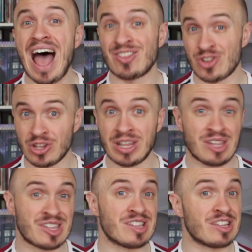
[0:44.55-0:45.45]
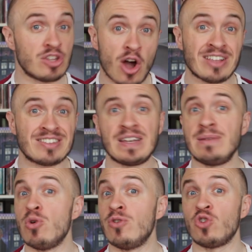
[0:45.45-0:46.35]
And certainly season
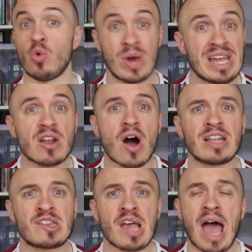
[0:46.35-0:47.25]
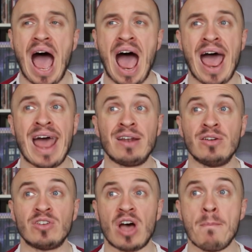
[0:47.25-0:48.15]
19 moved to weeknights,
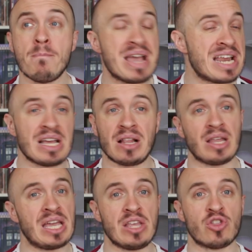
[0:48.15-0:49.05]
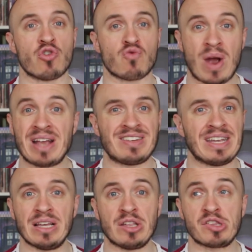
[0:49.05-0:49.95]
and immediately the
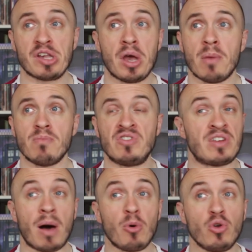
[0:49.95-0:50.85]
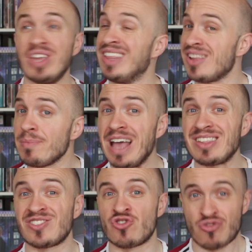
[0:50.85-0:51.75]
ratings doubled, in some
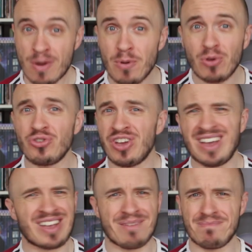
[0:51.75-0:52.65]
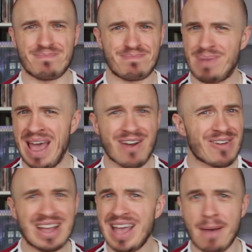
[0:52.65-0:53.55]
cases tripled,
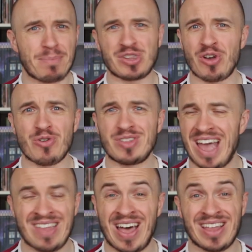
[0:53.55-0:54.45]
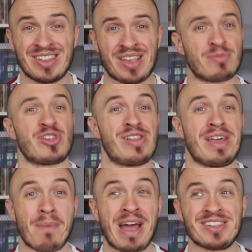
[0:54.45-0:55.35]
comparing episodes, and that is
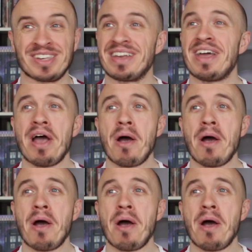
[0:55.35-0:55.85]
absolutely amazing.